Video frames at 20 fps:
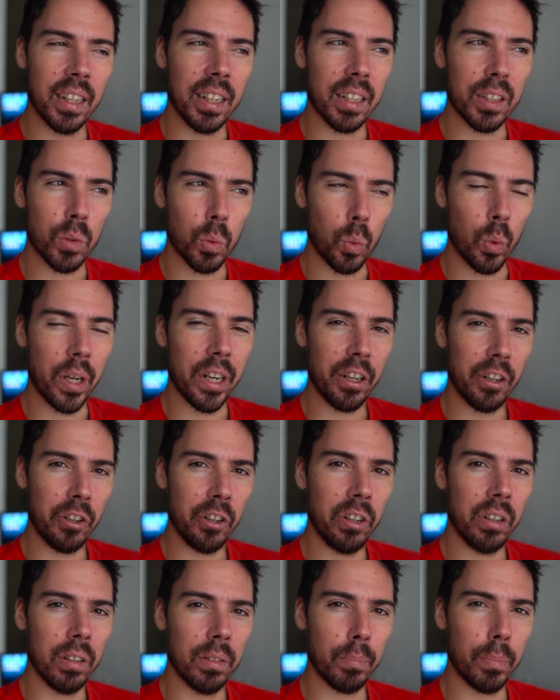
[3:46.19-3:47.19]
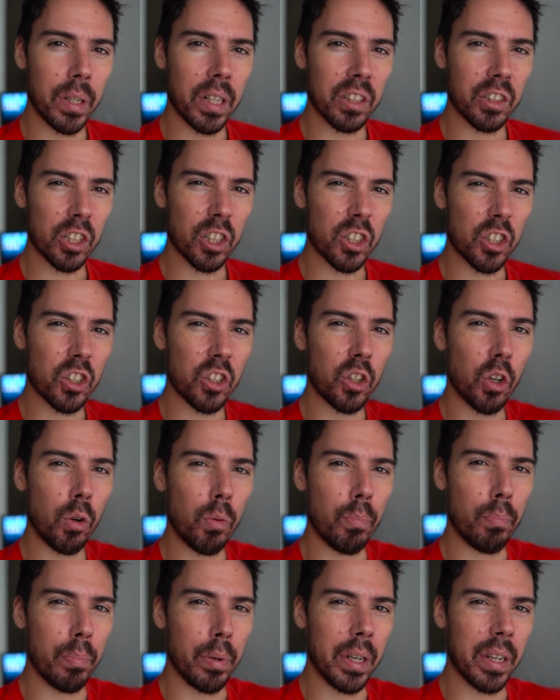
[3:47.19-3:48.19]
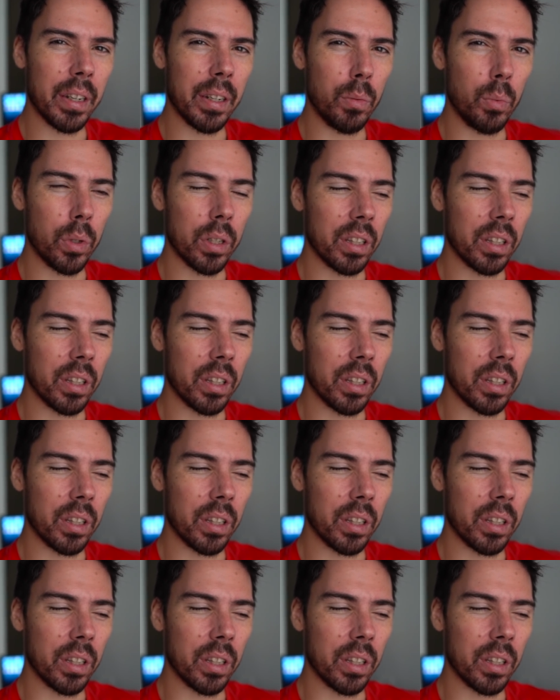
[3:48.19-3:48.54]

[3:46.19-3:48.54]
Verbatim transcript: It's weird because it's so big